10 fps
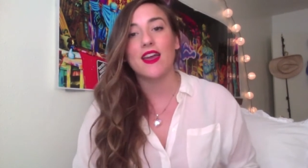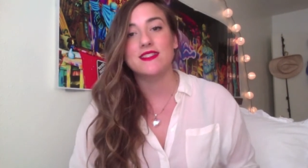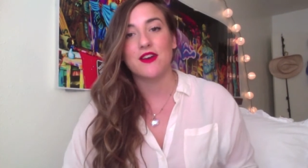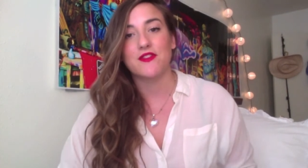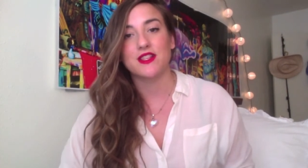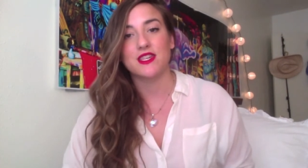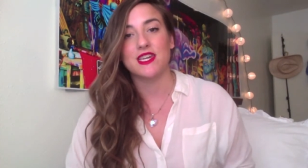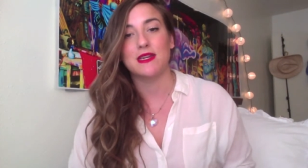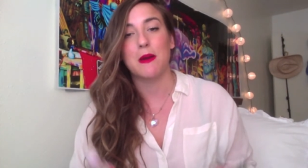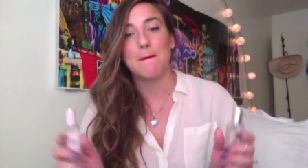
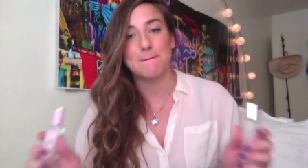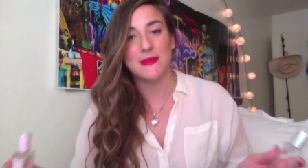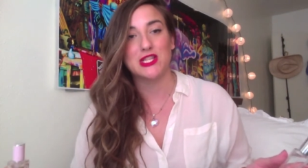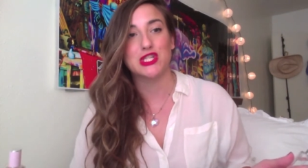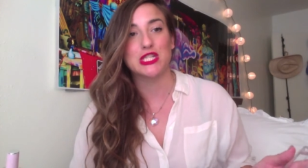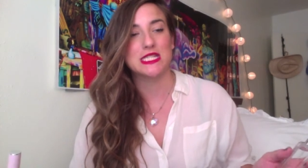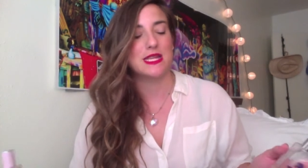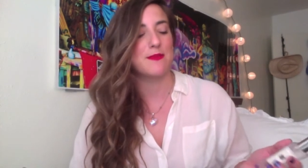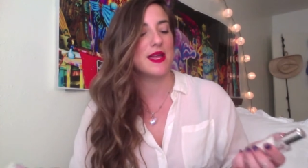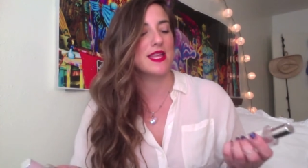definitely mentioned
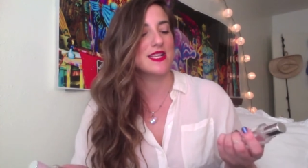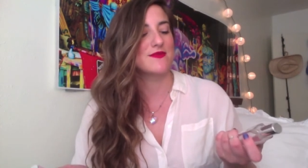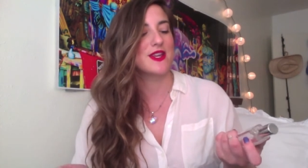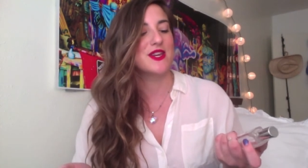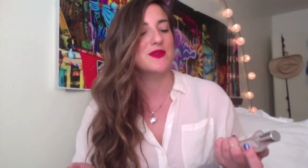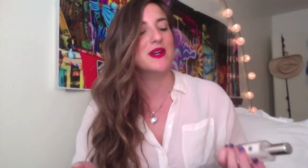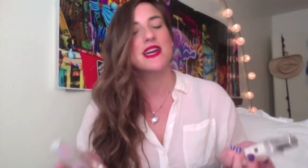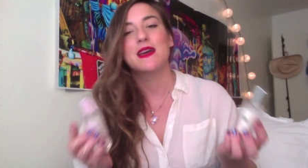in my last video,